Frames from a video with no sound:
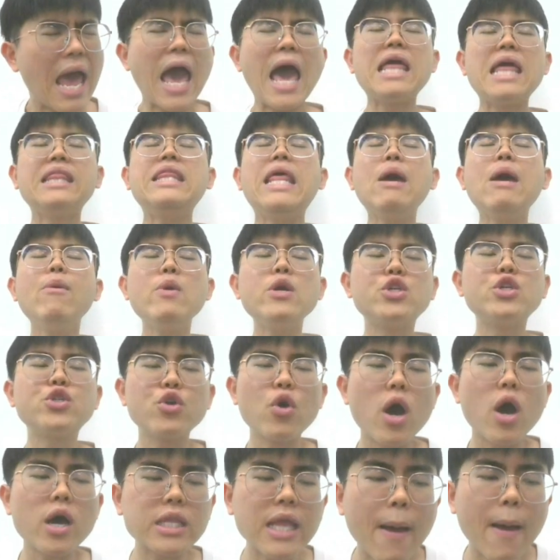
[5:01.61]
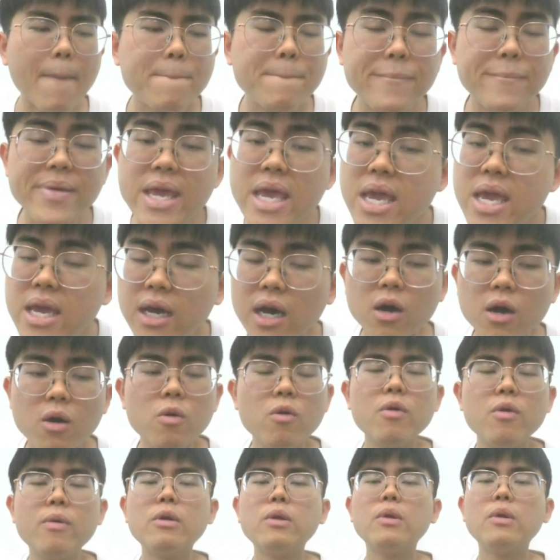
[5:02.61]
And then we draw the bigger
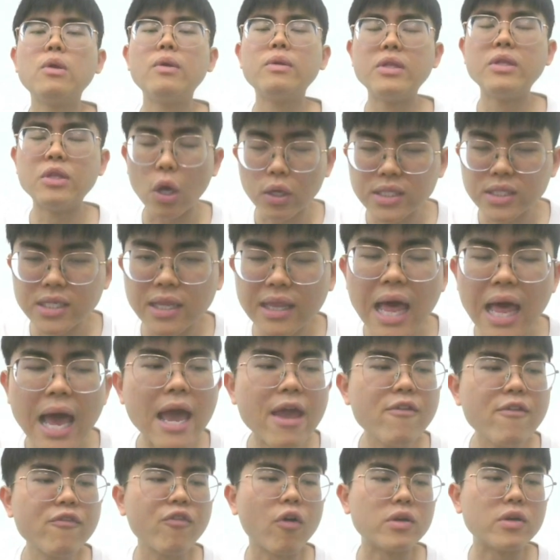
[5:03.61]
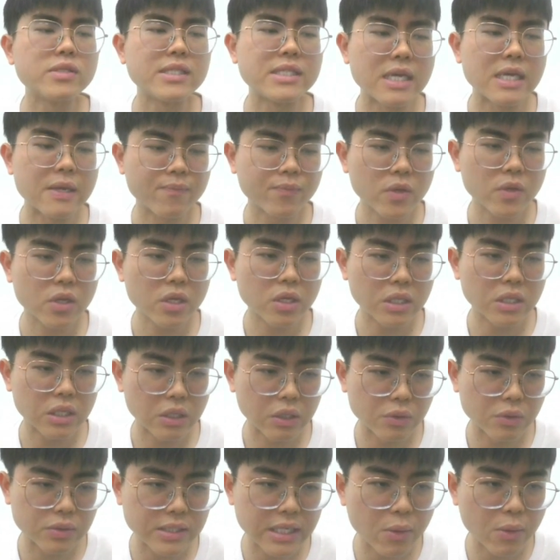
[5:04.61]
dotted line for C.
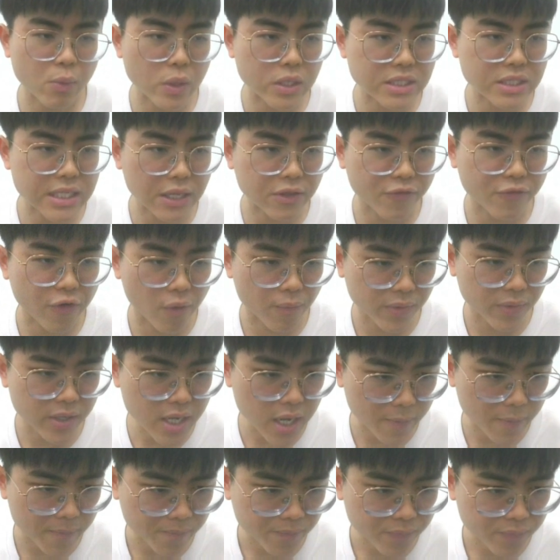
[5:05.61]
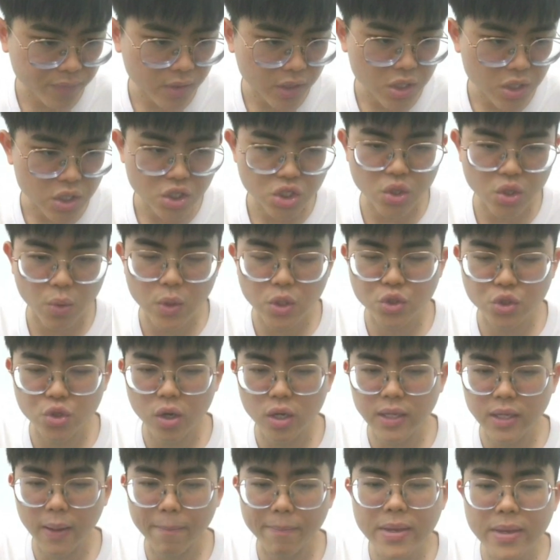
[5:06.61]
You see, we start from here. So we
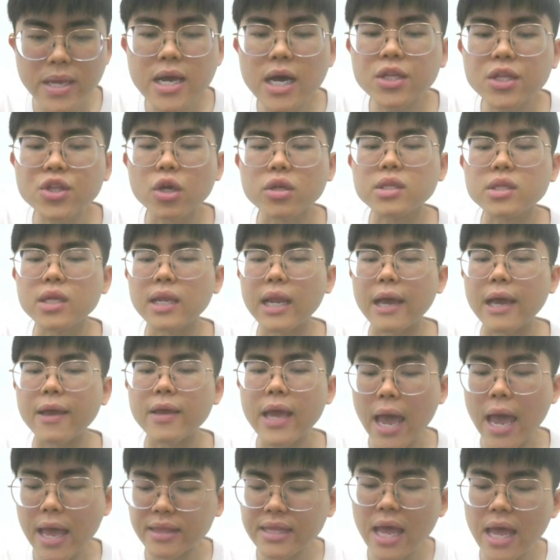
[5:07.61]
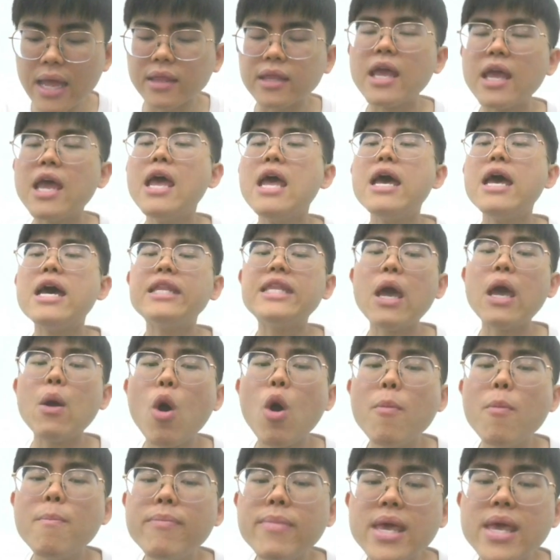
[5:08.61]
draw the bigger dotted line. And then they
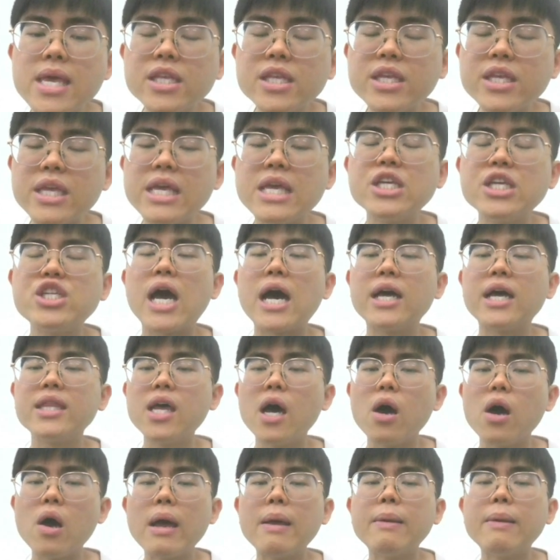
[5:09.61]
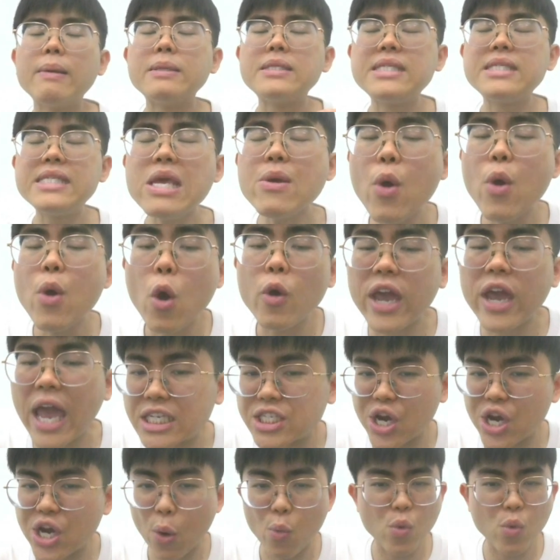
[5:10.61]
will meet each other. C will
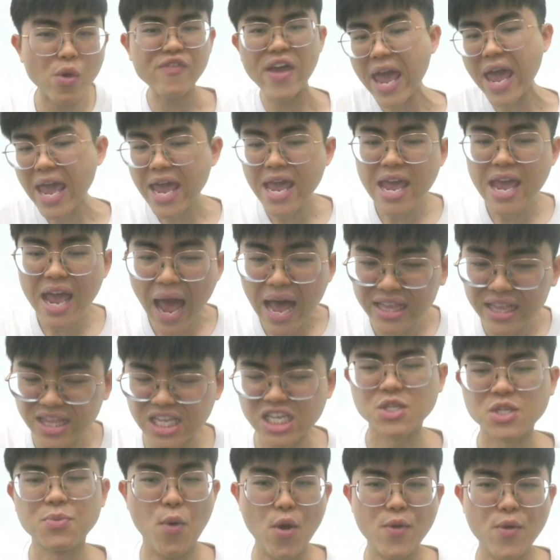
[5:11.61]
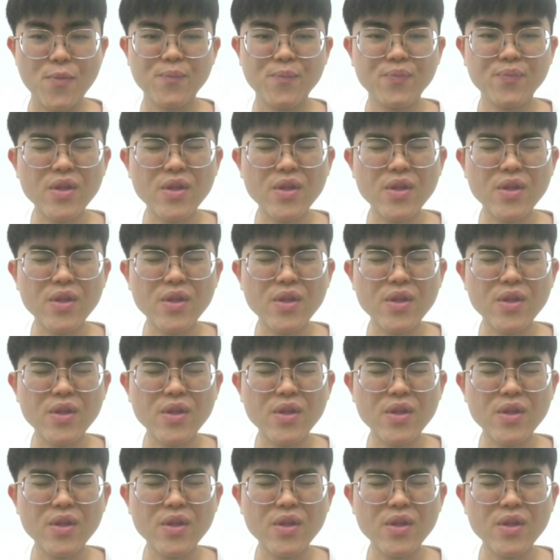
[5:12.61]
catch up with A at this point.